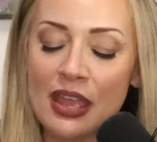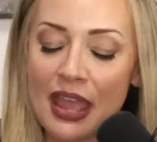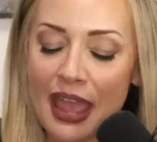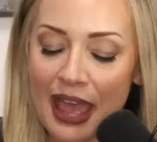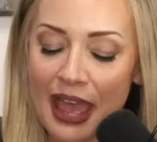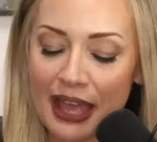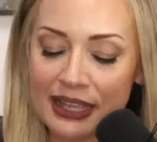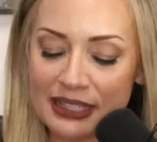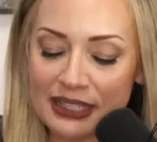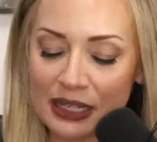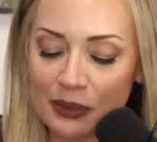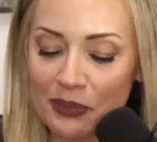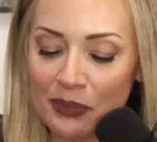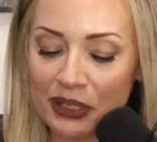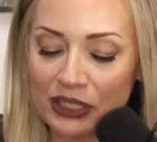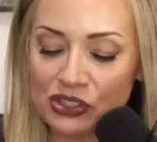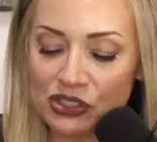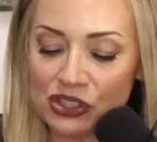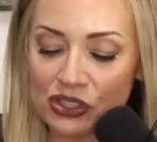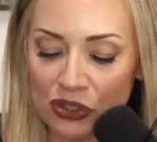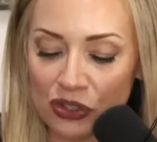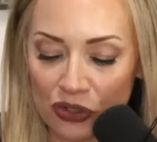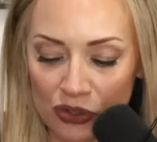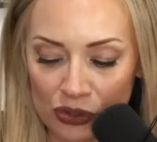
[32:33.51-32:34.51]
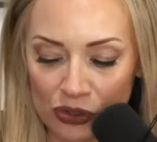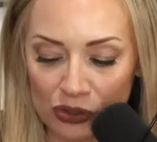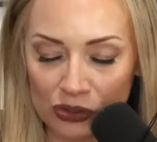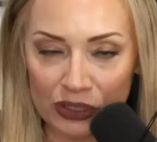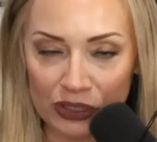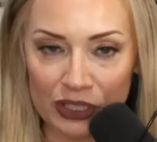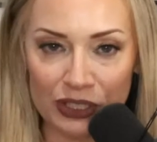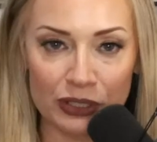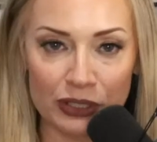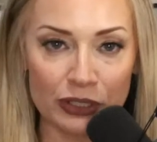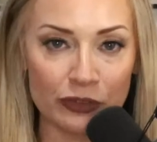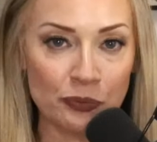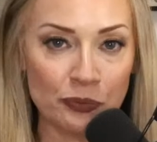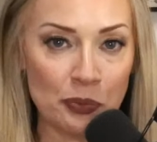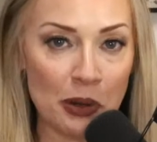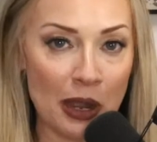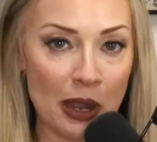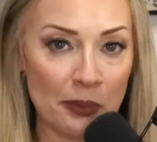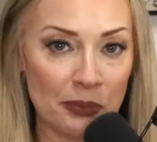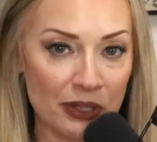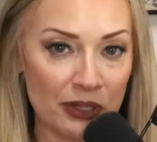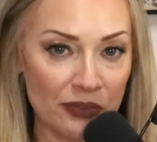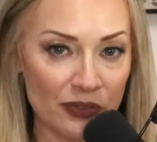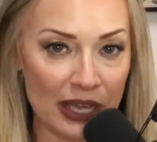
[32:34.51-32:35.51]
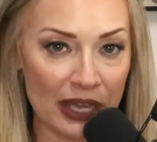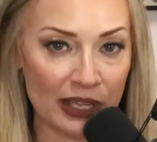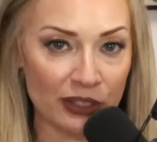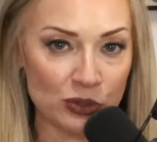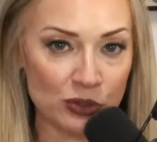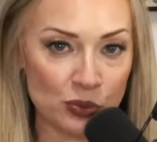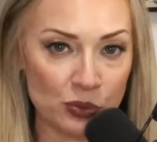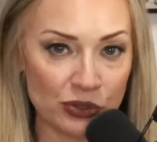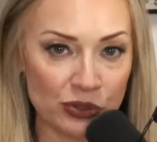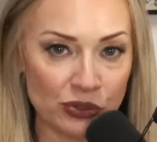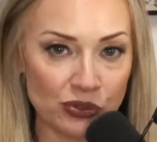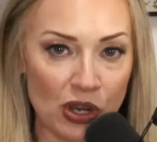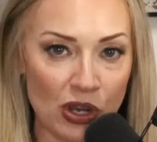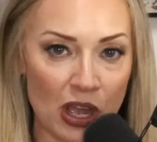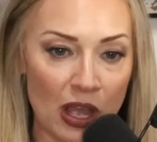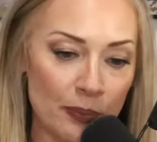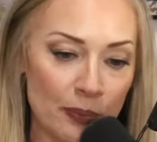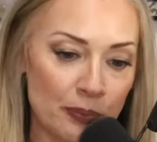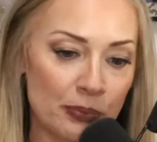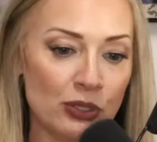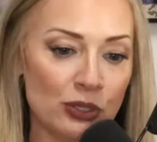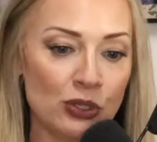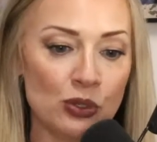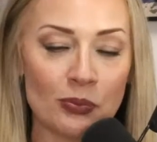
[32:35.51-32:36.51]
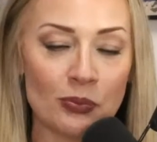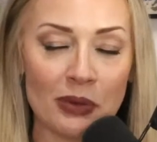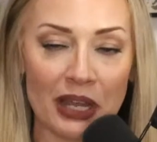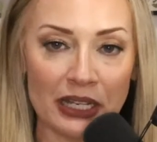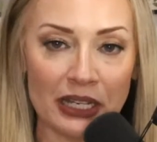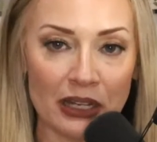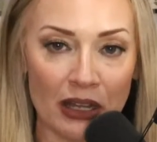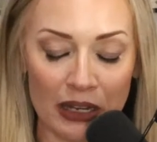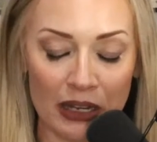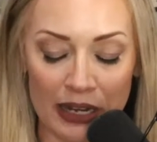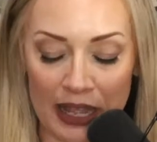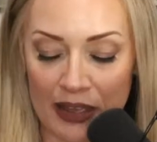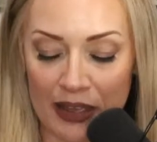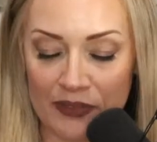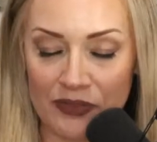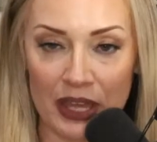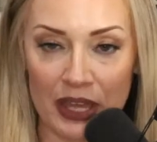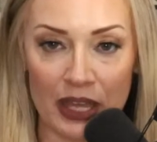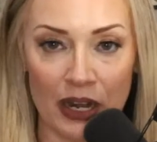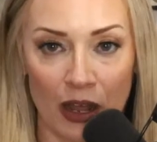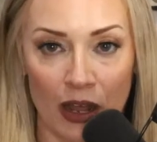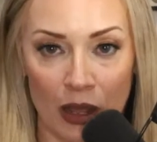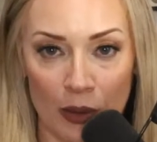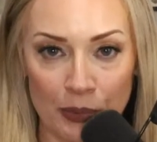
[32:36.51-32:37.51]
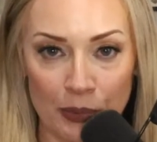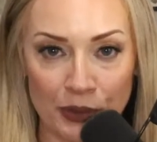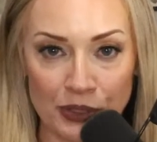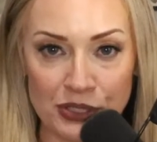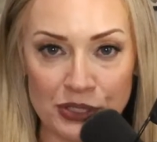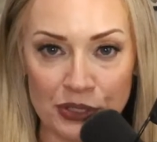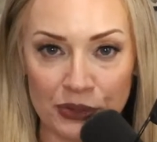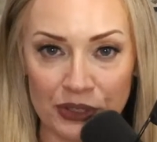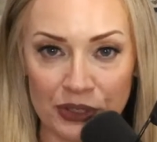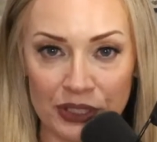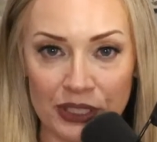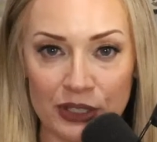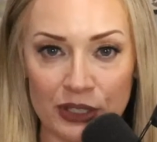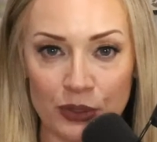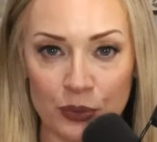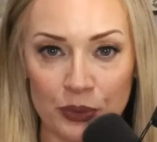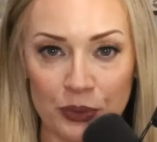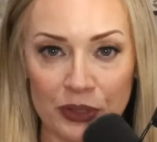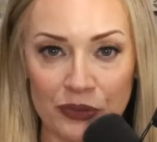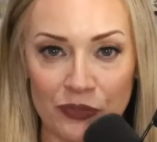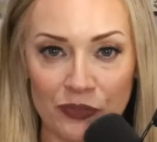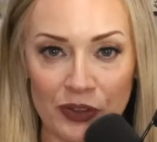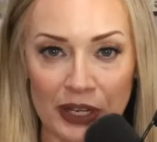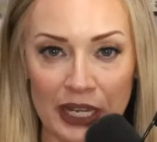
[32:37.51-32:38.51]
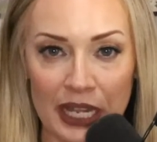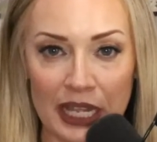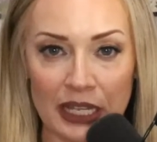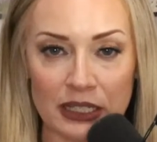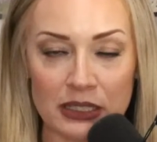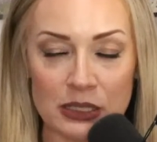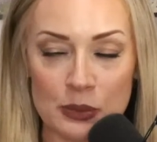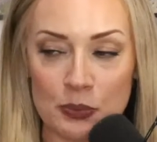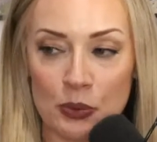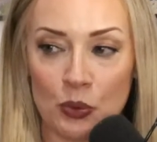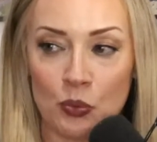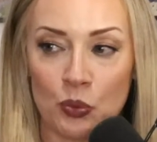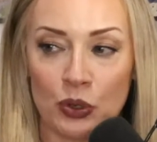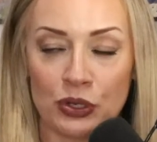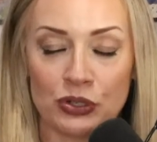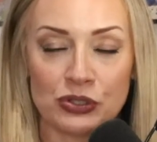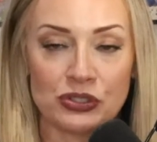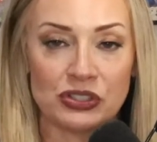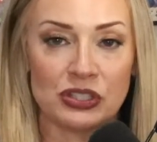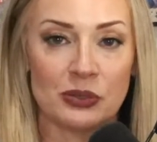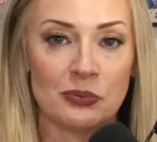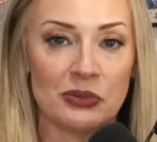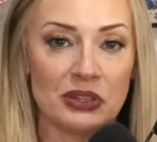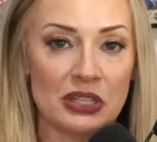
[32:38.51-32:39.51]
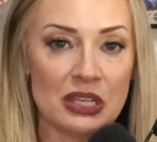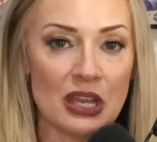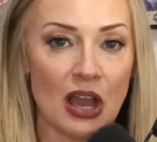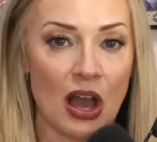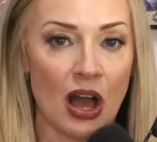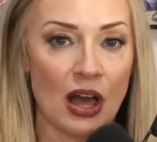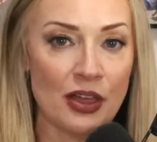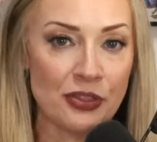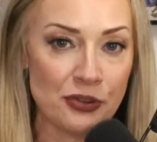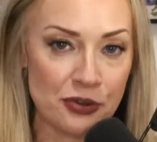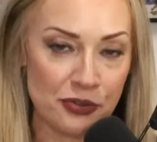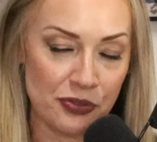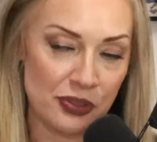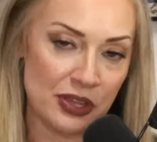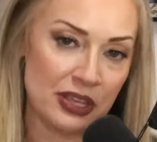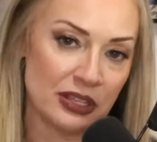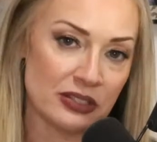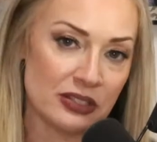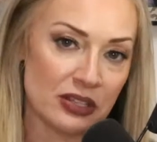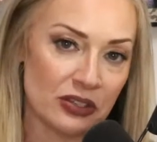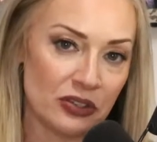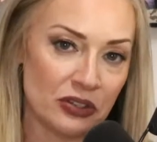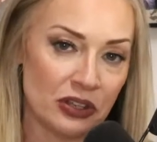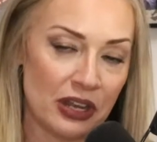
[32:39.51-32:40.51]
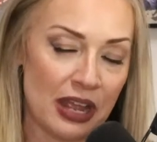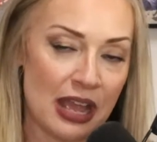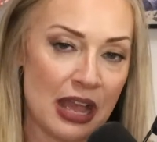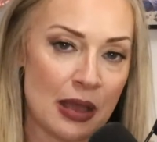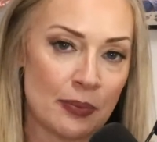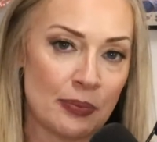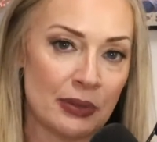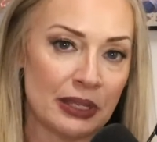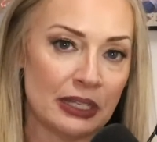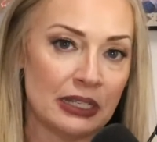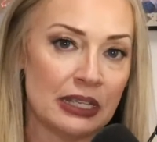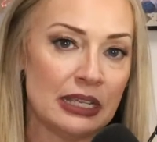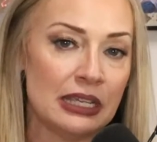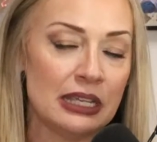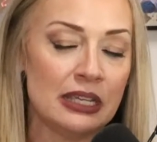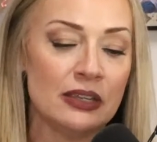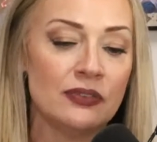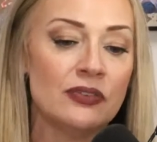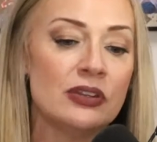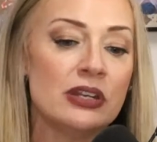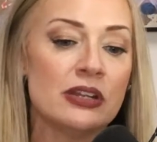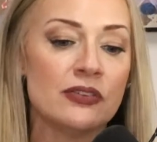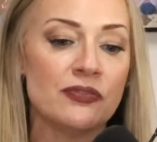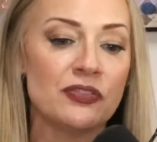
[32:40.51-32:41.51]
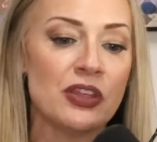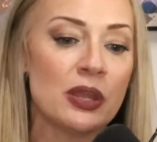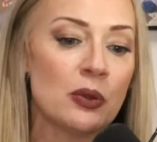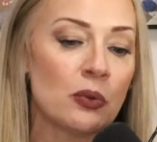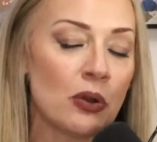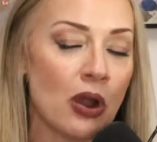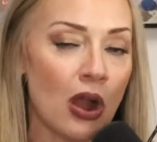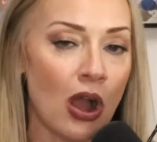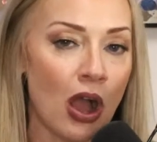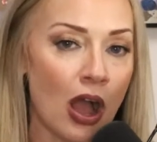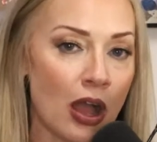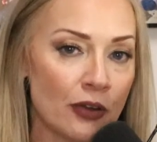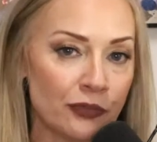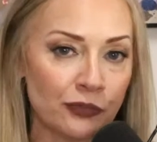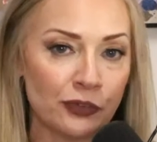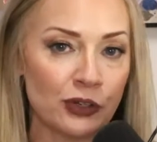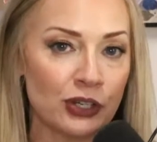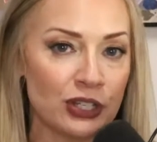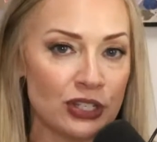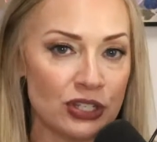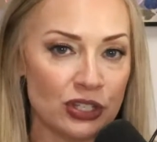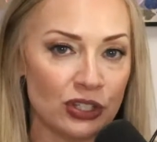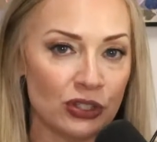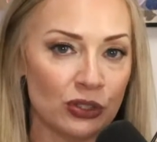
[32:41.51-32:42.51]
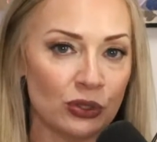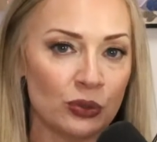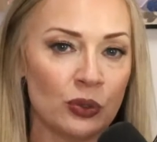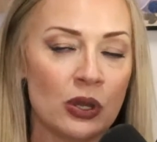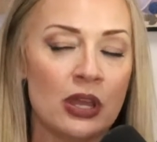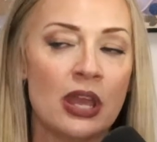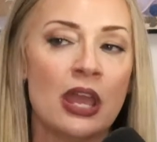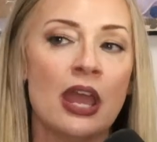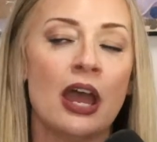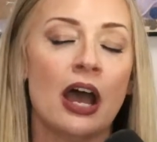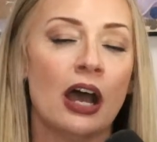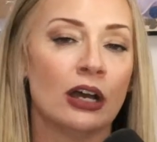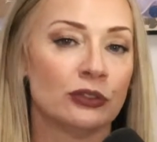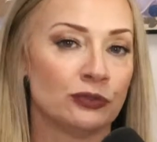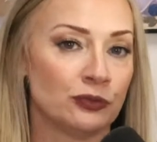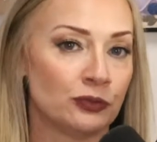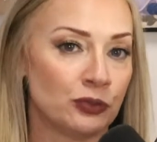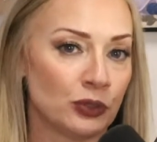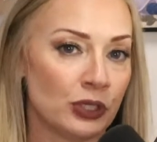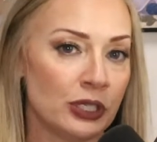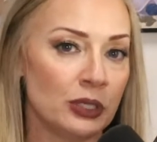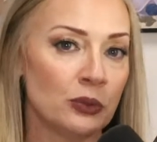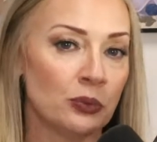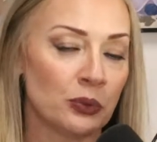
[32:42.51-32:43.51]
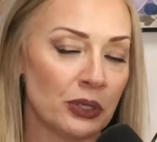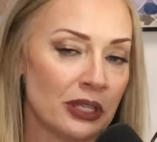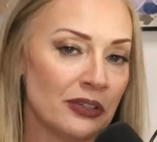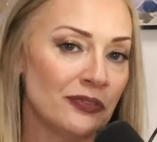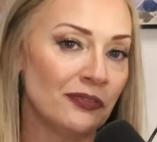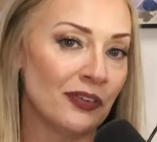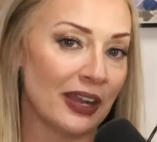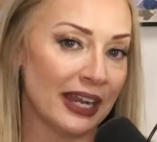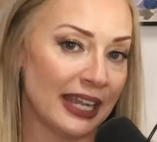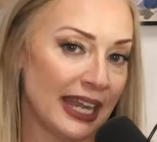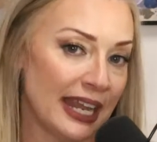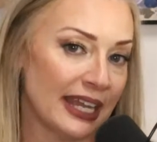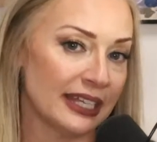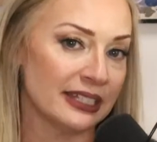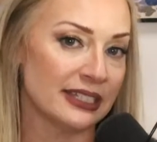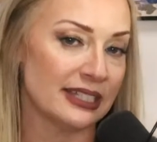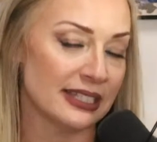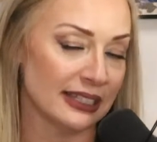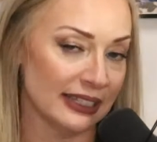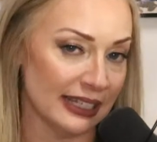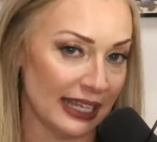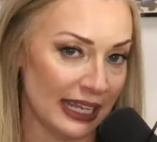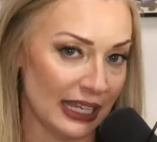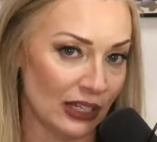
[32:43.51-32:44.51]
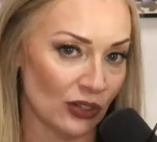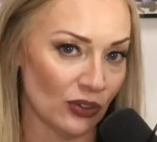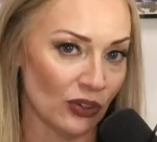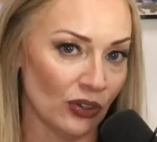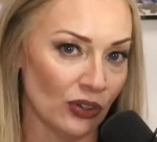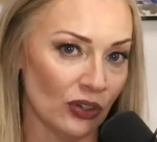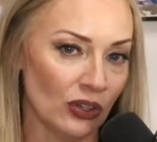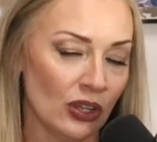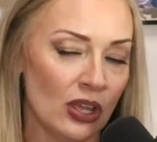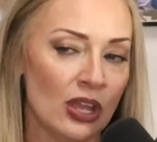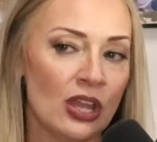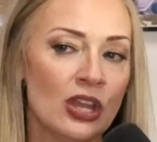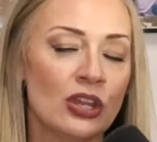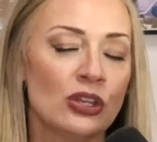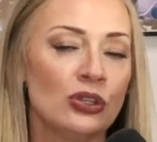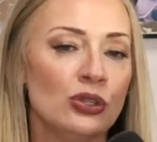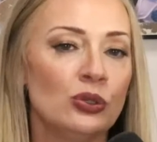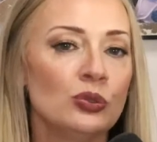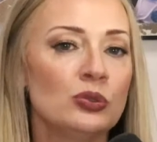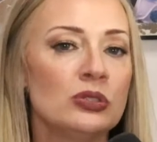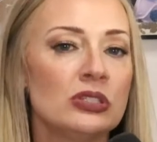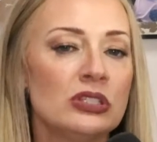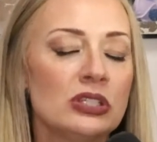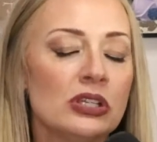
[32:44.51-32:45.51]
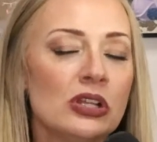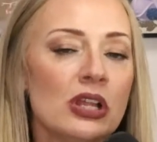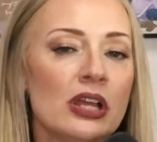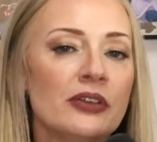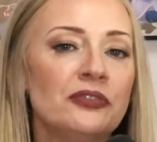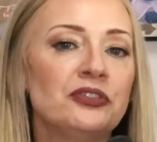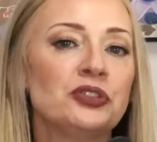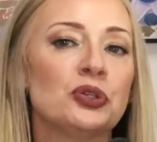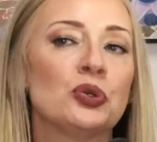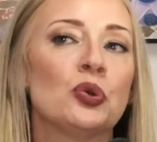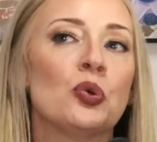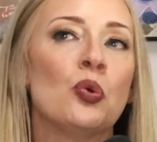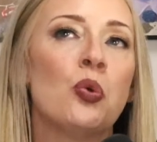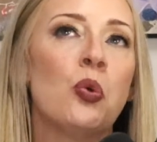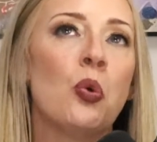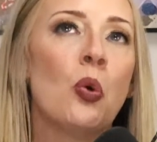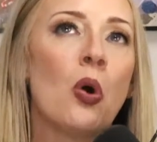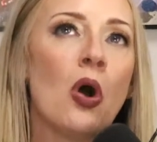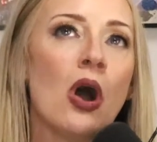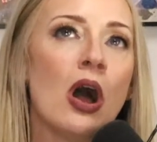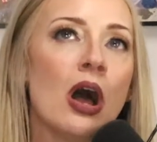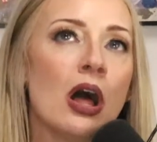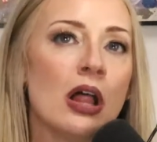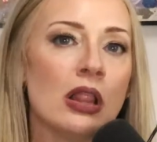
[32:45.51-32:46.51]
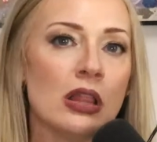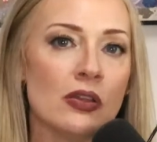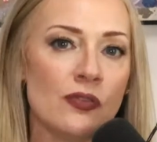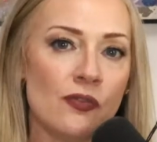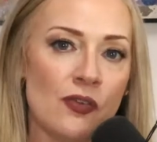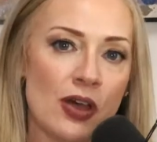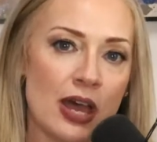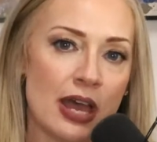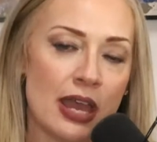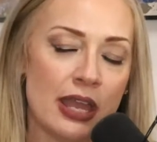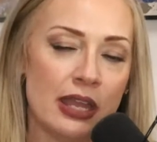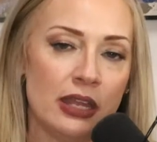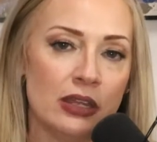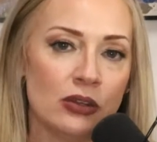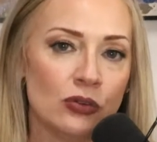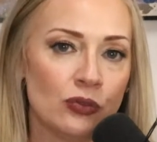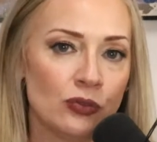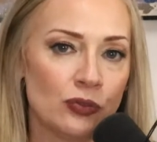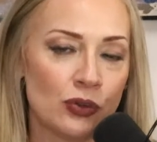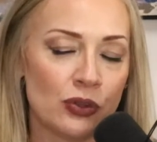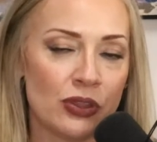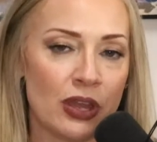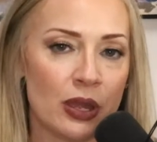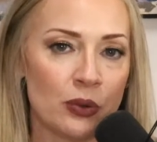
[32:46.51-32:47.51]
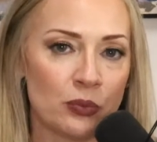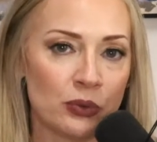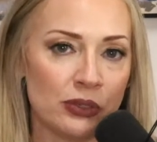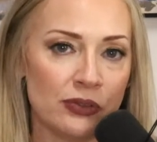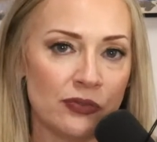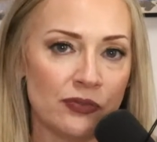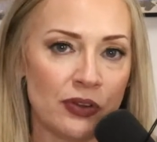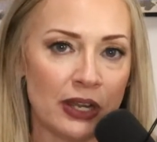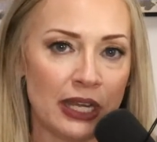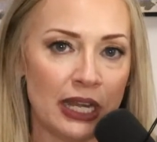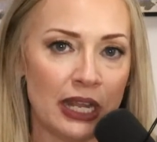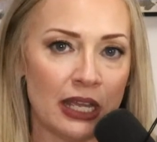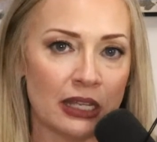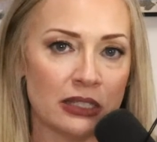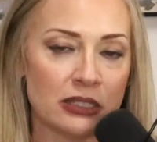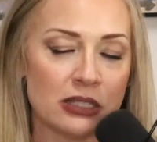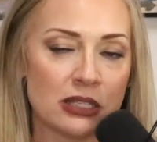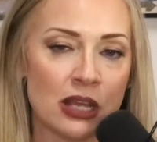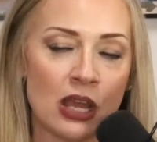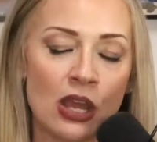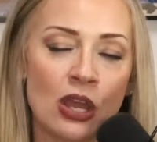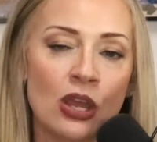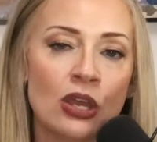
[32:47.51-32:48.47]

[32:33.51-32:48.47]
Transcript: As I mentioned earlier, if property values were to drop, you might not have that opportunity to refinance. But what are some of the other things that could happen? Even if they were offering you a free refinance later, you still have to qualify for that refinance.